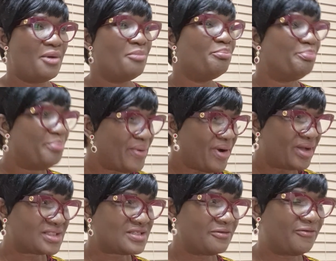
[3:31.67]

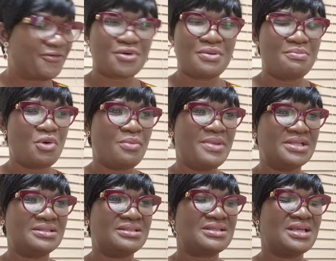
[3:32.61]
But for a
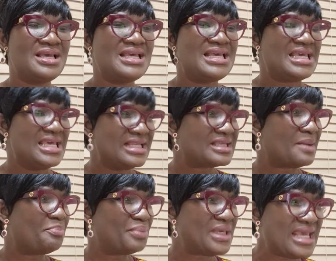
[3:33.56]
moment, it
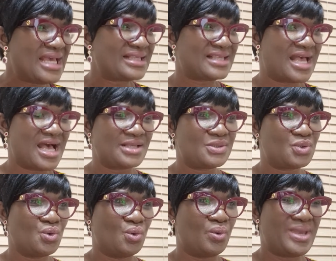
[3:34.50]
appears as
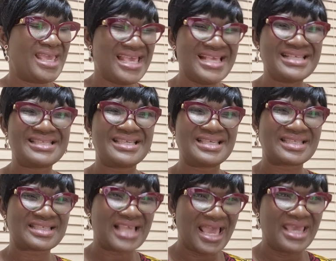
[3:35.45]
though he is the
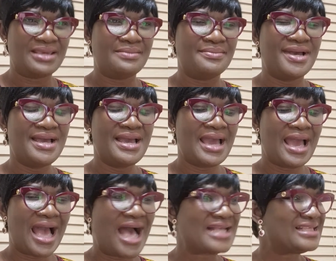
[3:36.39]
same
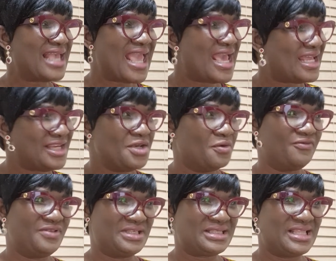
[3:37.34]
as any
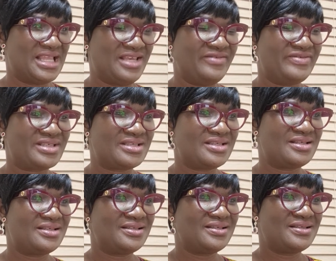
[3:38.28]
of the slaves.
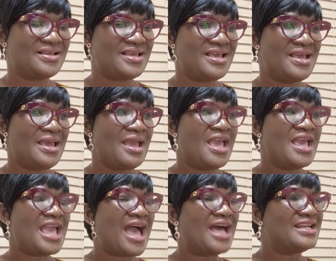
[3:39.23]

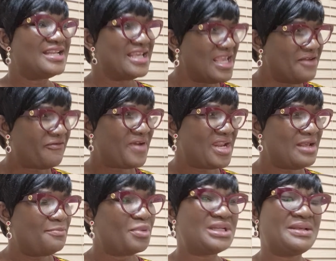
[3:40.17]
And if
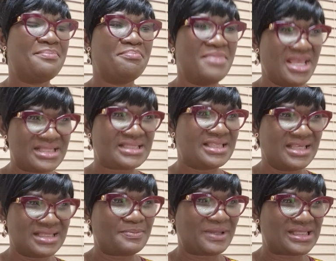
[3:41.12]
anybody meets
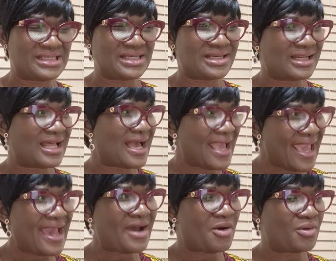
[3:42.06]
this particular
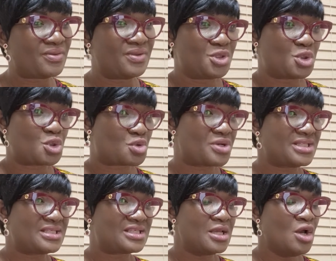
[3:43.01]
heir on the
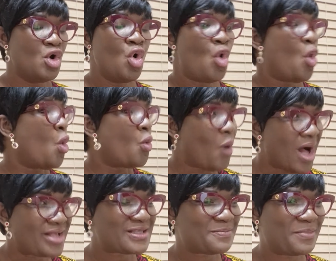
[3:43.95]
streets or
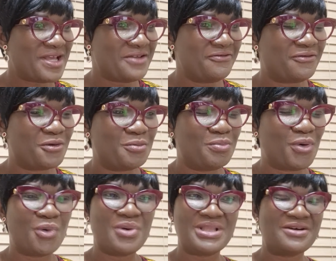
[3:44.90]
whilst playing
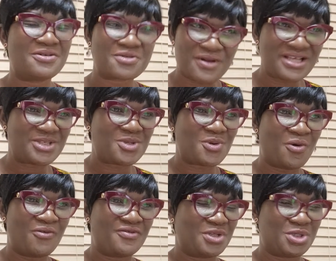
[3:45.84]
football with the rest
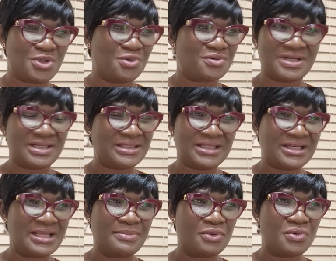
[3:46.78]
of the children in the
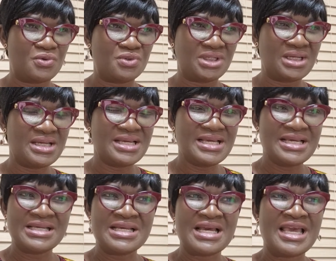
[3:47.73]
neighborhood,
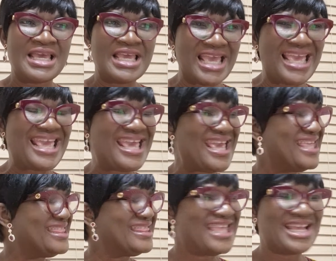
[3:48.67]

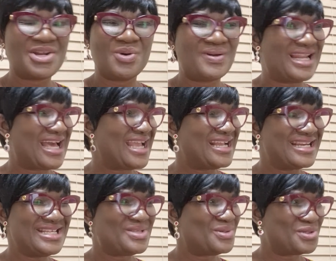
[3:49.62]
they're not
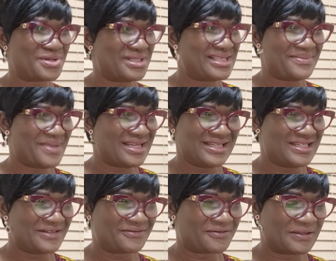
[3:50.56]
likely to treat him any
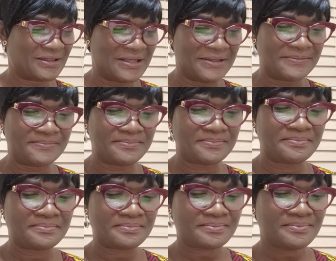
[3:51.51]
differently.
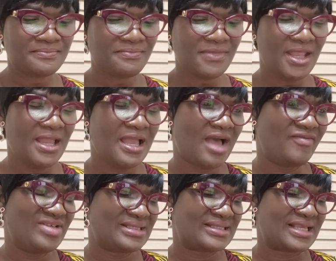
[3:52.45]

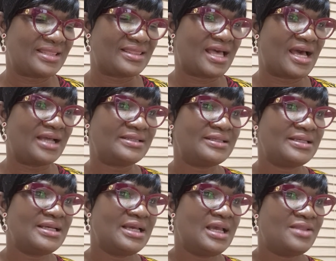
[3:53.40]
Having said that,
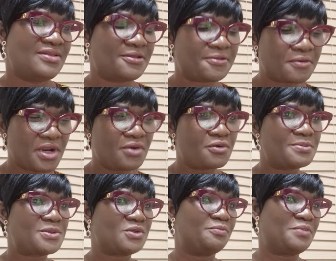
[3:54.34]
there are three
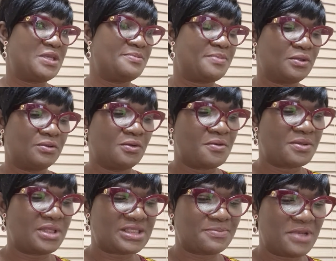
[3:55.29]
groups of people
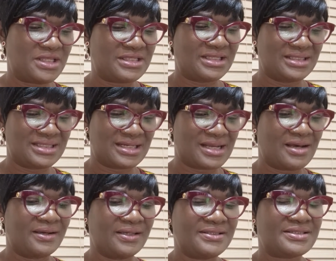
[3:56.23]
on this meeting
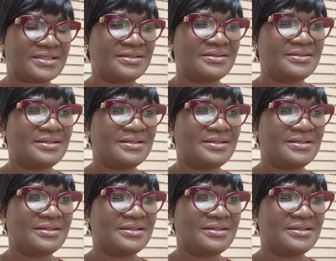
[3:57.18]
tonight.